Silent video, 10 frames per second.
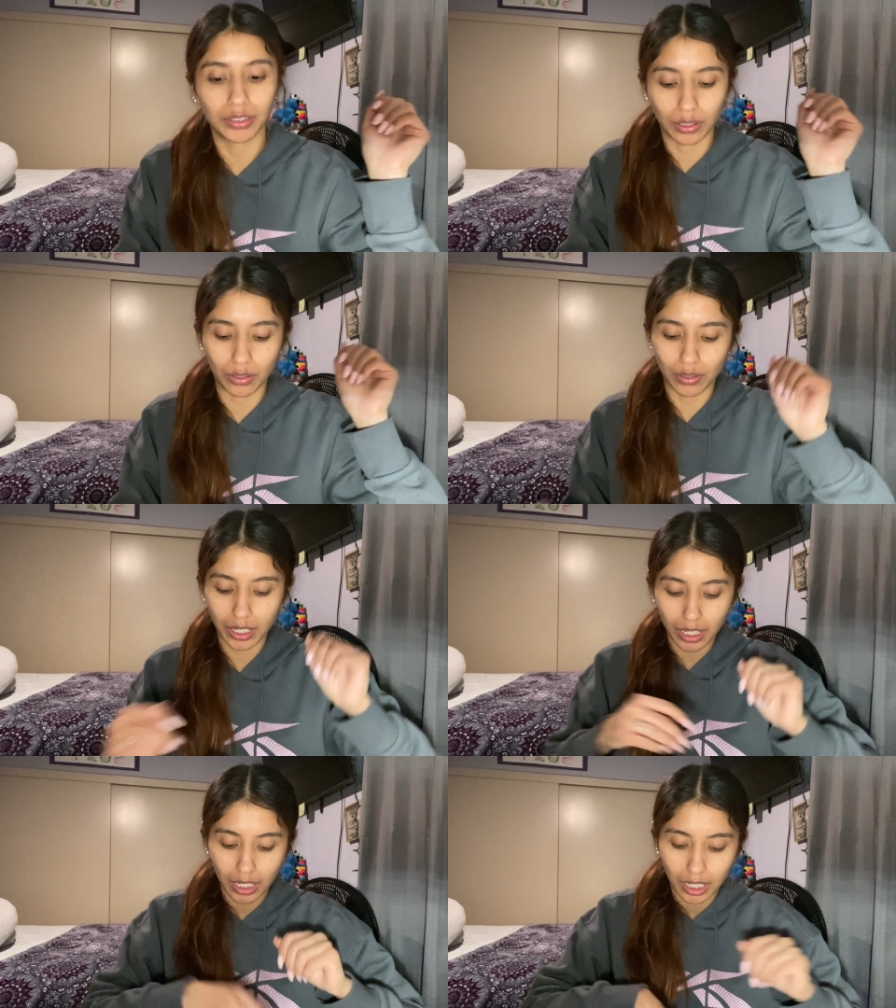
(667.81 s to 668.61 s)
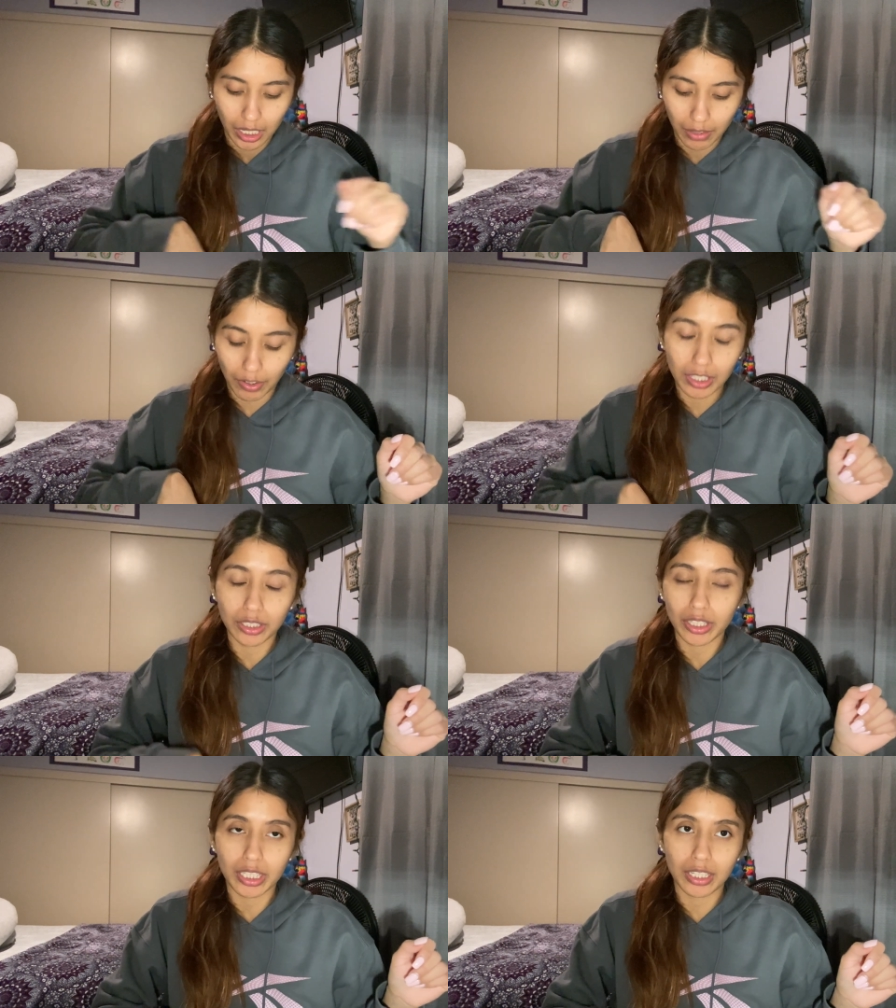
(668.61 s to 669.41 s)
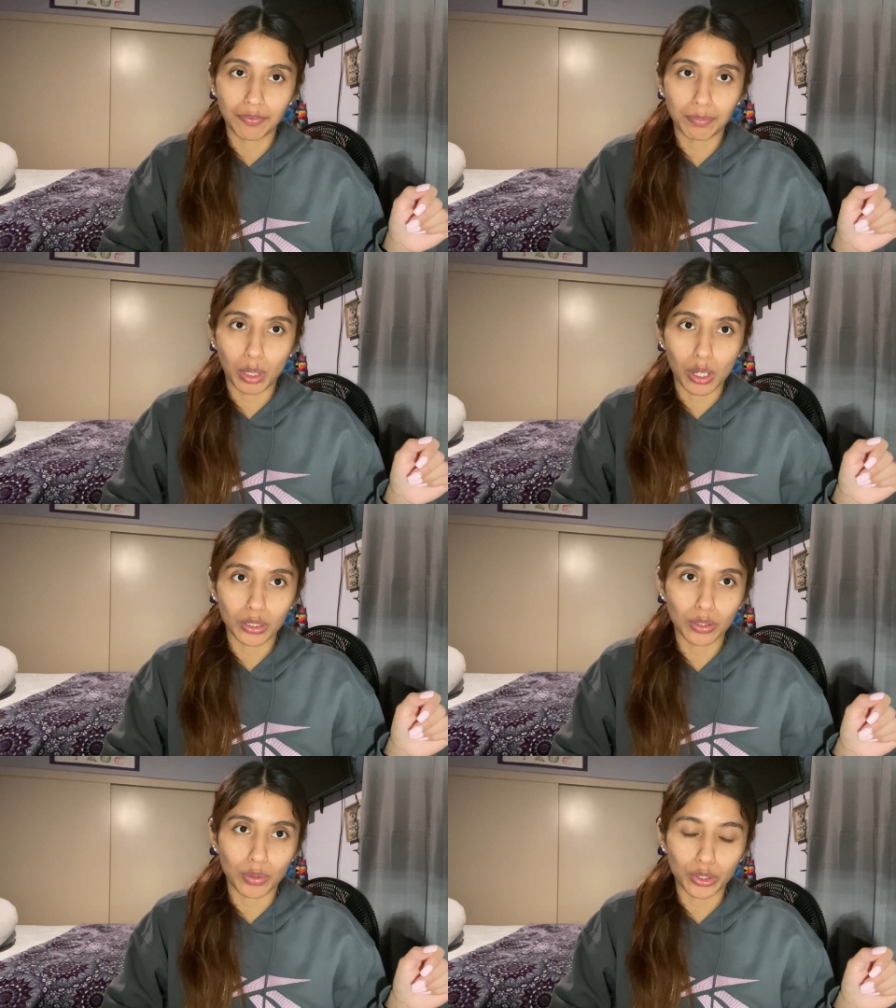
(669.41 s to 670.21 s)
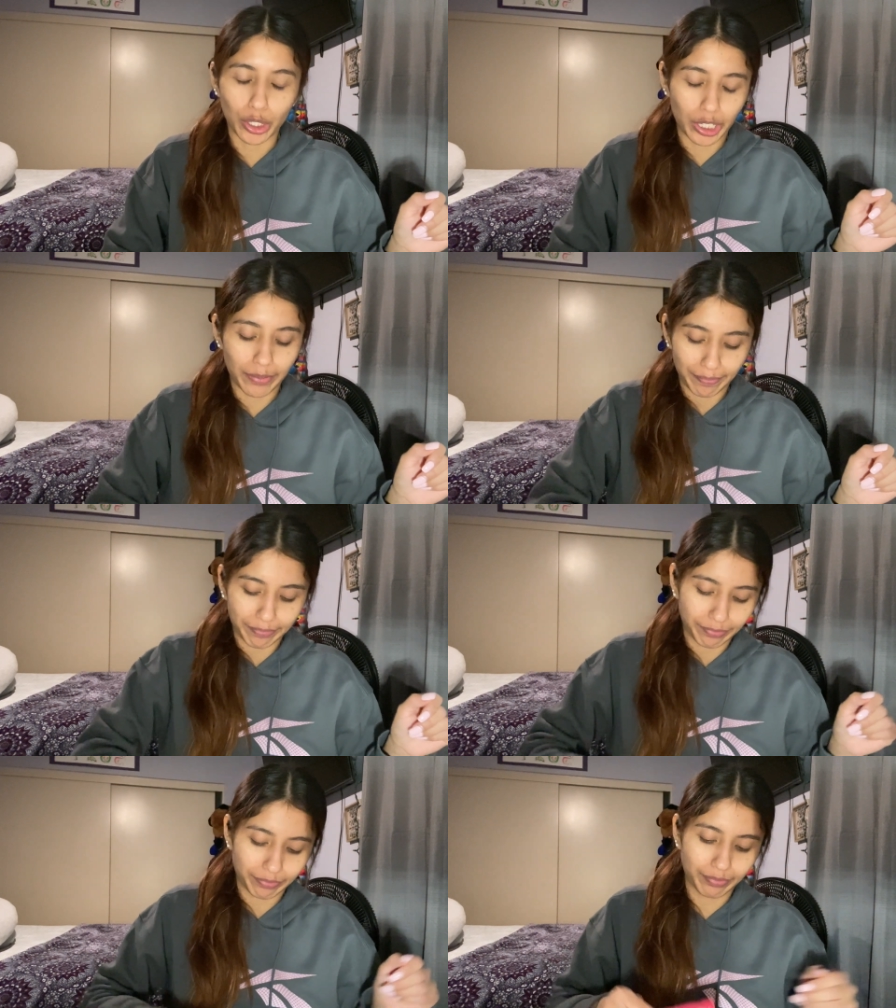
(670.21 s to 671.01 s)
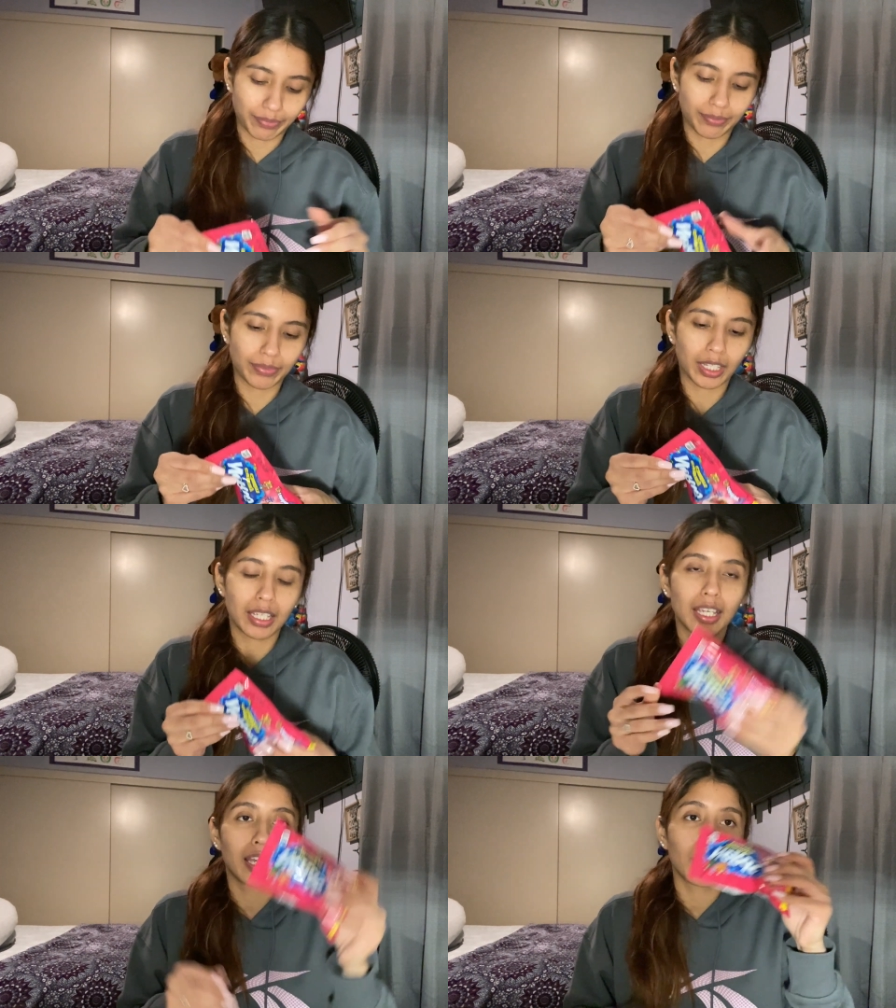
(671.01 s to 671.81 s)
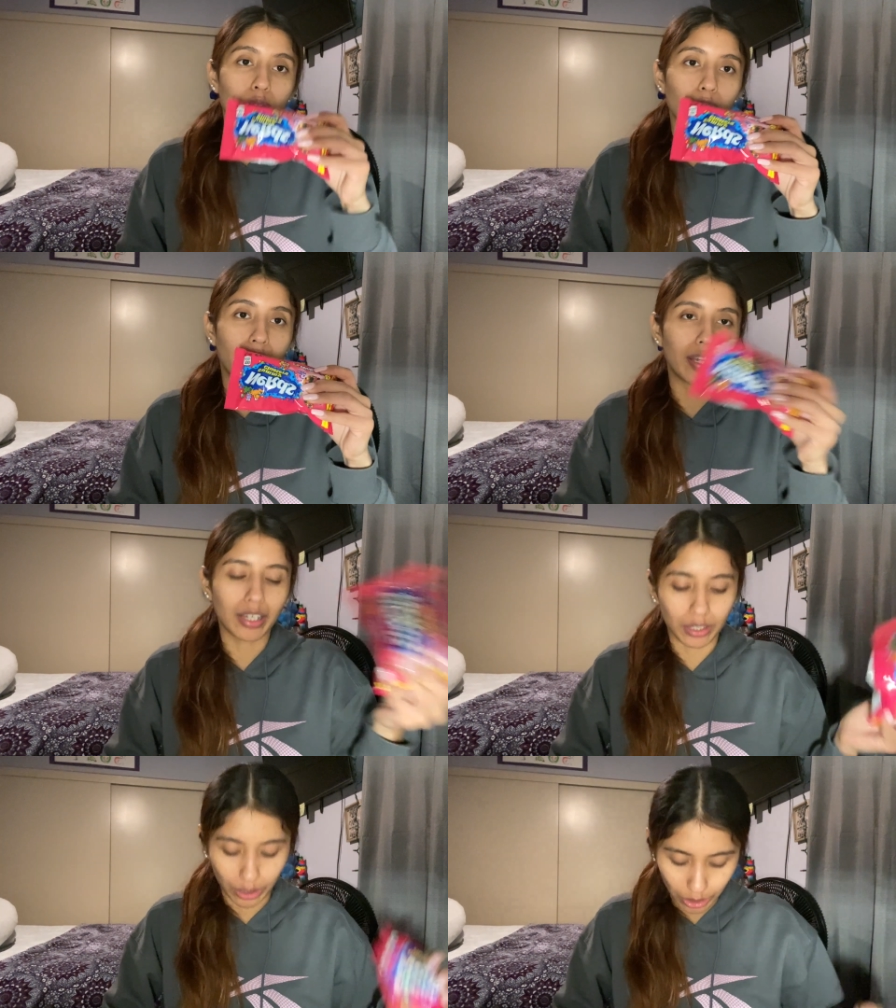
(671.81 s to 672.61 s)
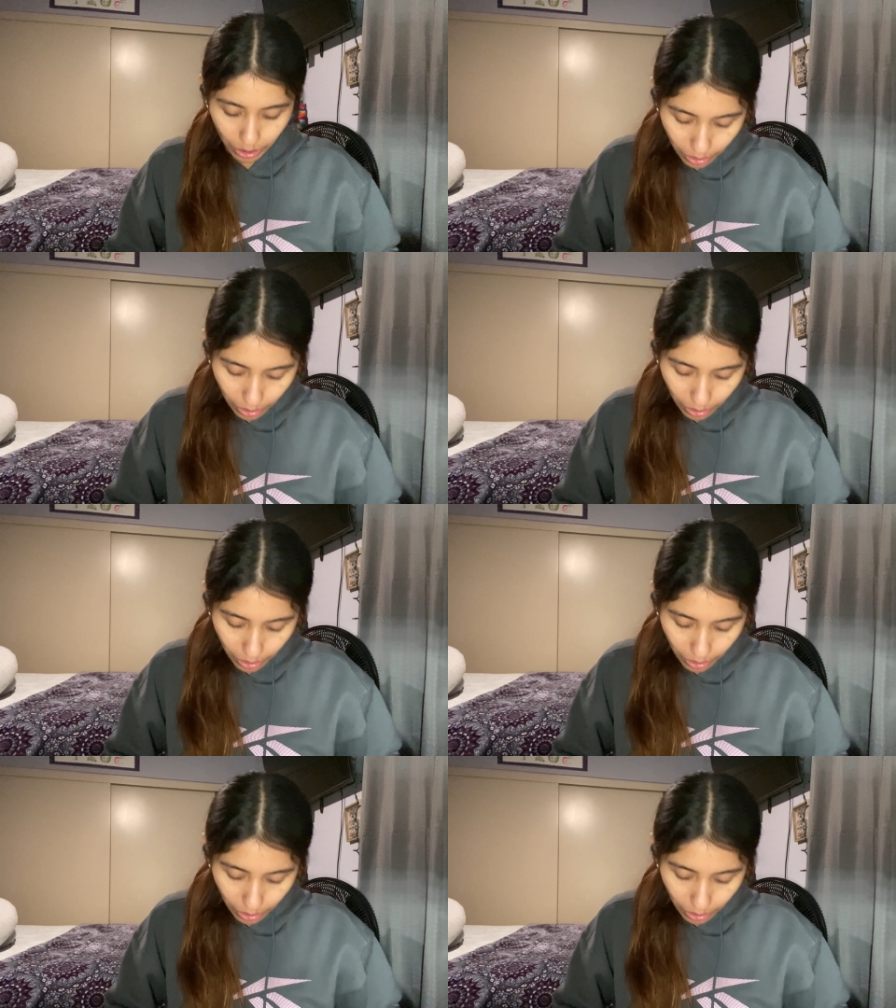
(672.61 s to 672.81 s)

So if you guys are in need of bras, go to Target. Oh yeah, I got nerds.